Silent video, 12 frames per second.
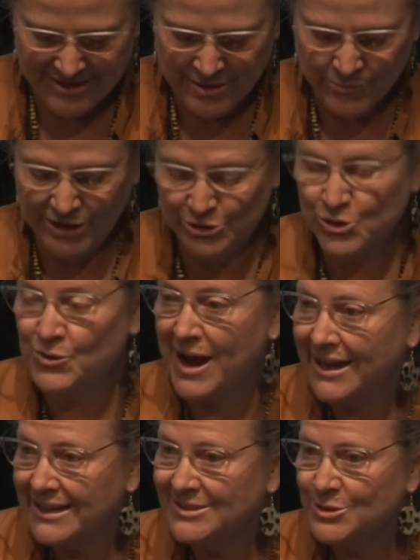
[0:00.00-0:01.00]
We are
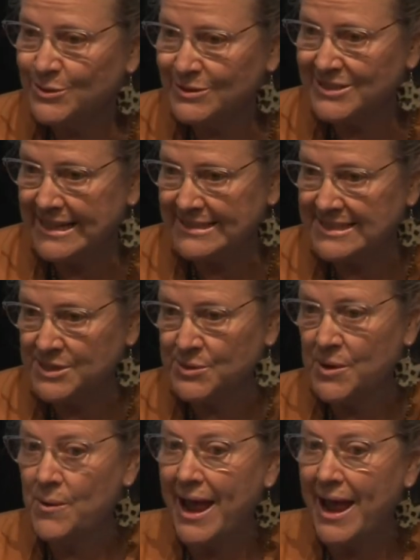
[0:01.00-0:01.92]
tracking towards net zero,